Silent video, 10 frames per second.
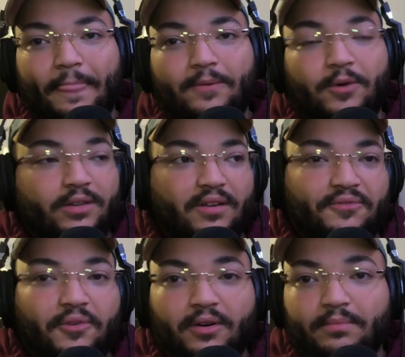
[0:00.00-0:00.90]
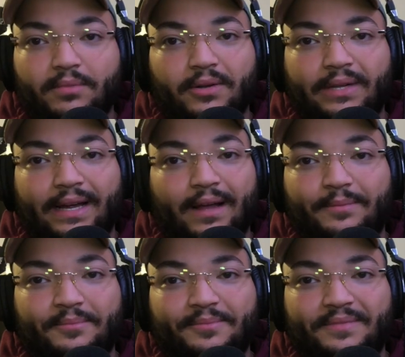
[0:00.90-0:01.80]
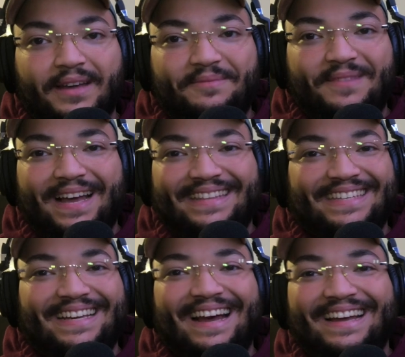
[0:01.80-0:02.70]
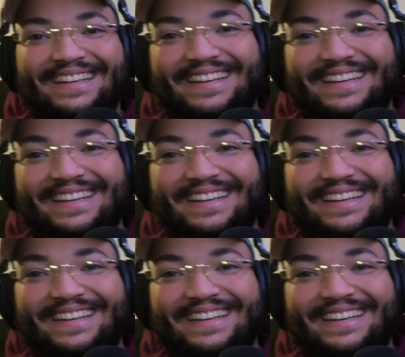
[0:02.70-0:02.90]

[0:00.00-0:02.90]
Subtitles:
I worked on Fordham, bro. Like I'm not the guy.